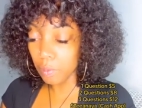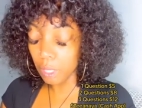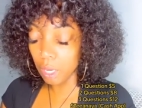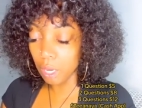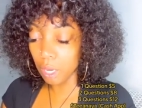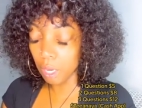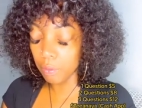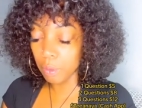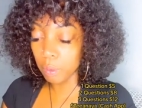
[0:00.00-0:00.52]

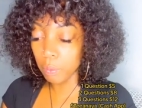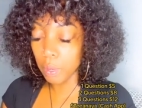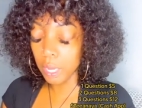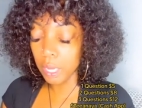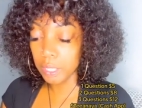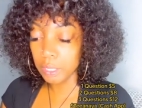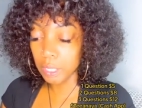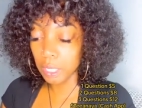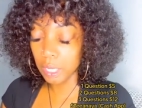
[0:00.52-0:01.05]

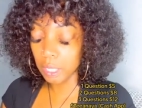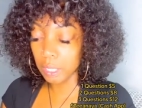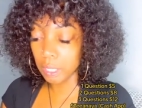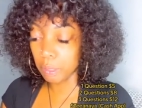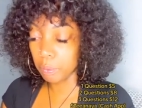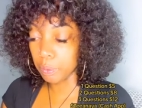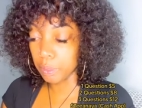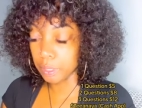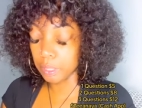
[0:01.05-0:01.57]
otherwise,
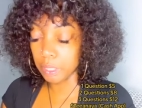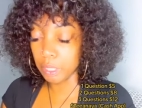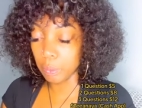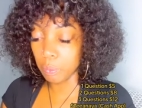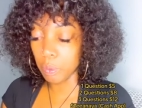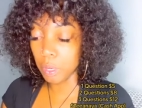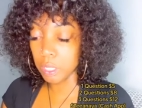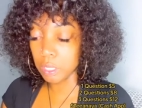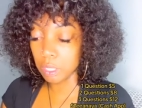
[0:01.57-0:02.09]
it
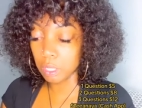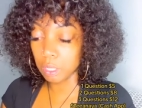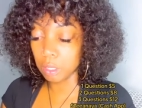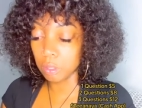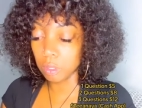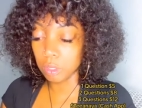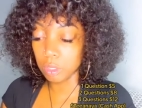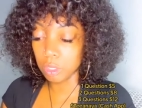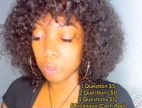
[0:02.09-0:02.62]
wasn't a
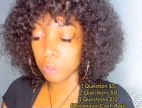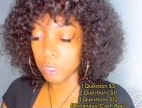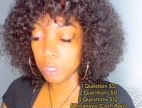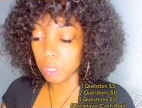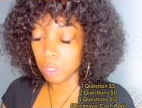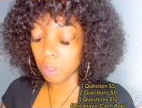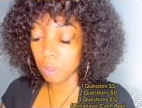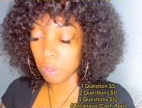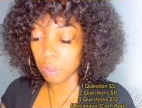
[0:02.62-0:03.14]
good choice
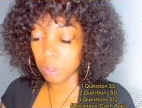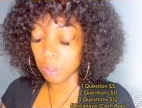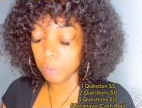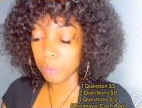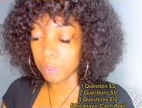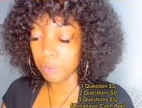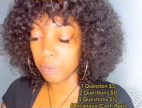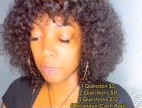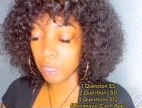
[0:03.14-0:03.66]
at all. It
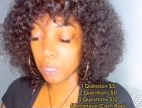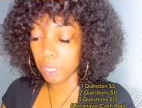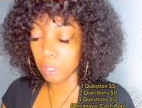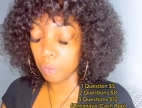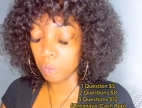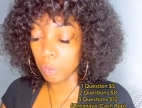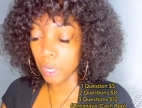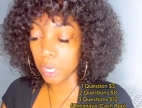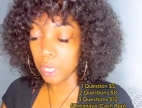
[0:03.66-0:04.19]
was a very
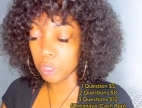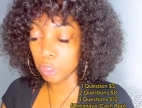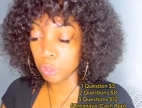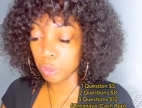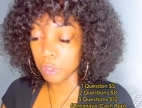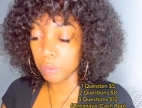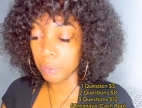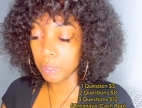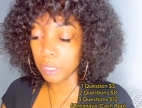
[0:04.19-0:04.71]
unwise
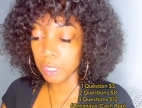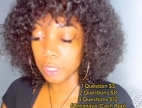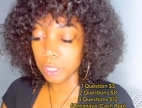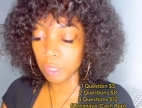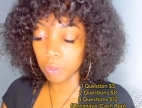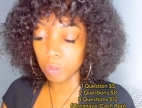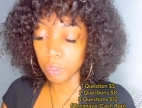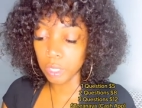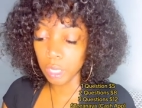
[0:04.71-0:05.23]
choice because
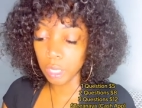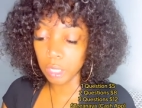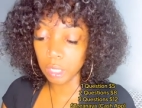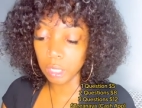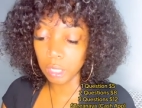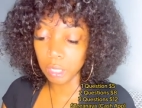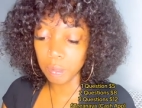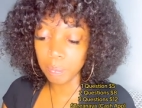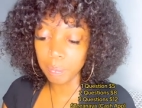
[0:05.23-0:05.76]
it created
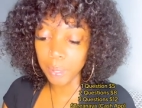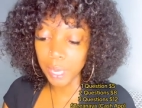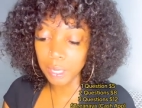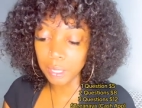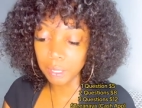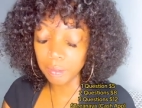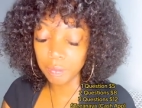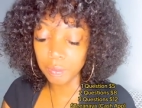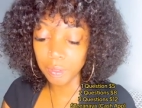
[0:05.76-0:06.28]
a
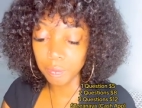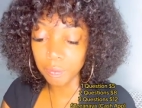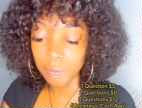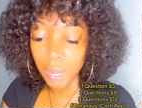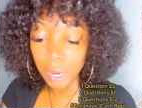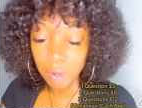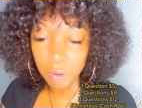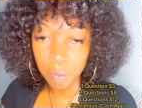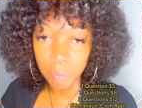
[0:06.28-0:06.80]
competitive
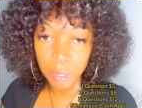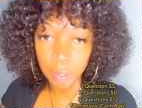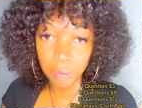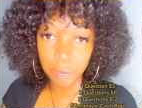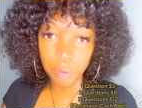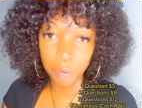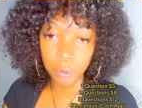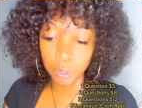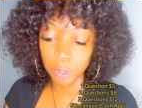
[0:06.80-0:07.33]
environment
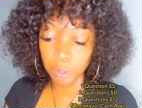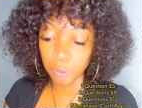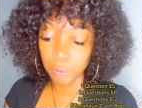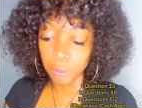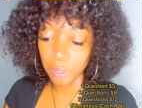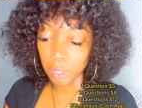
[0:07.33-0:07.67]
for you.